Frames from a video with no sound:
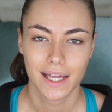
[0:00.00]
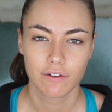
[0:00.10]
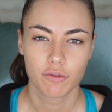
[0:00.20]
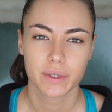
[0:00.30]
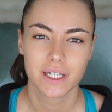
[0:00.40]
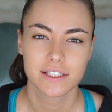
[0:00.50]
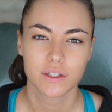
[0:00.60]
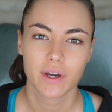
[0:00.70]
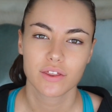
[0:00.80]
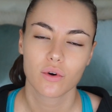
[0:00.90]
Hey everybody,
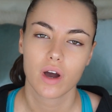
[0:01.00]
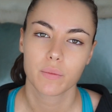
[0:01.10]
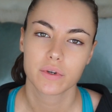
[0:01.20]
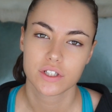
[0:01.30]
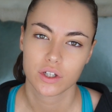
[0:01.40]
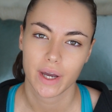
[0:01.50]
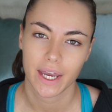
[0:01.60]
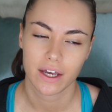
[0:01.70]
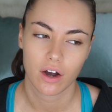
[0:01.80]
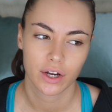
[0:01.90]
so I thought I would do
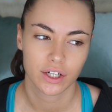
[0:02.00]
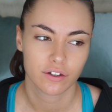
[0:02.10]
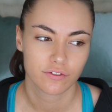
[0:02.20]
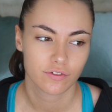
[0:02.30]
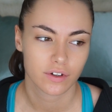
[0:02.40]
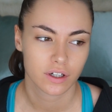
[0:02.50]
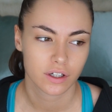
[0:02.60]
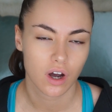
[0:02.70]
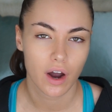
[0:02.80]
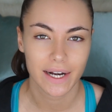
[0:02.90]
a kind of
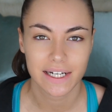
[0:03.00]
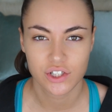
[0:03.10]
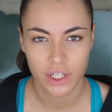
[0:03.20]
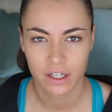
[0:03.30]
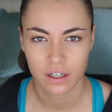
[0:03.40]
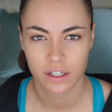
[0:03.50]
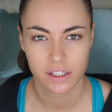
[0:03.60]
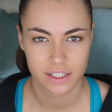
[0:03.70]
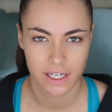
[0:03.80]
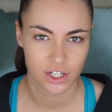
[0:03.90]
Kylie
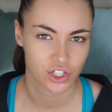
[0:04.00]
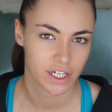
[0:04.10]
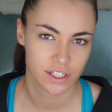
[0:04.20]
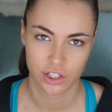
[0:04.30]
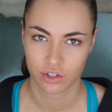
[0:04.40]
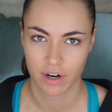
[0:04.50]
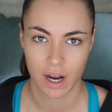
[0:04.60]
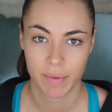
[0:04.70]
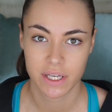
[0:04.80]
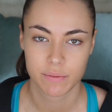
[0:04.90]
Jenner /
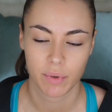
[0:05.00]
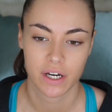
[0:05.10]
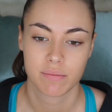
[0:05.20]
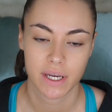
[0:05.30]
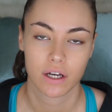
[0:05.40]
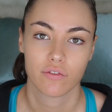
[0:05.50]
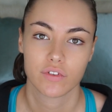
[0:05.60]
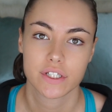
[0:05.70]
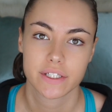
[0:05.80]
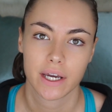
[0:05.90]
Instagram inspired makeup
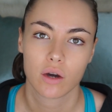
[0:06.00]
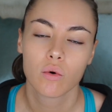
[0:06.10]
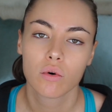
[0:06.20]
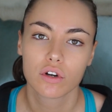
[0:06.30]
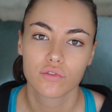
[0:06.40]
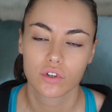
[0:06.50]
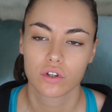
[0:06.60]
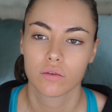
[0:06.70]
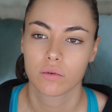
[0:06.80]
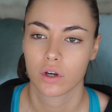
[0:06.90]
for you today. All of
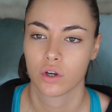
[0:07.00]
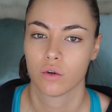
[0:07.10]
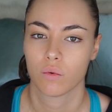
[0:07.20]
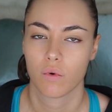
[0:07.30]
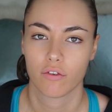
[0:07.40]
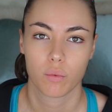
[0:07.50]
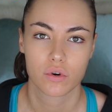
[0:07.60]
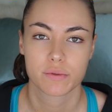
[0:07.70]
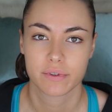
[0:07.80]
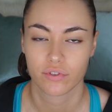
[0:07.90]
you who have
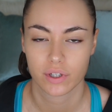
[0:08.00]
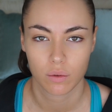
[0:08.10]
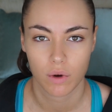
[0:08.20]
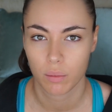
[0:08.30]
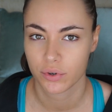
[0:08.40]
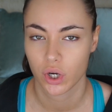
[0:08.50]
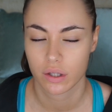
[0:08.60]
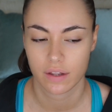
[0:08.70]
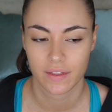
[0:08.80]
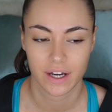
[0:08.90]
watched me for a little while will know
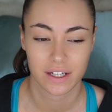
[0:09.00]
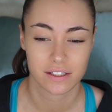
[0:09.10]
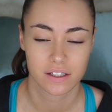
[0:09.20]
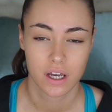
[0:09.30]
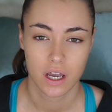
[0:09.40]
that that is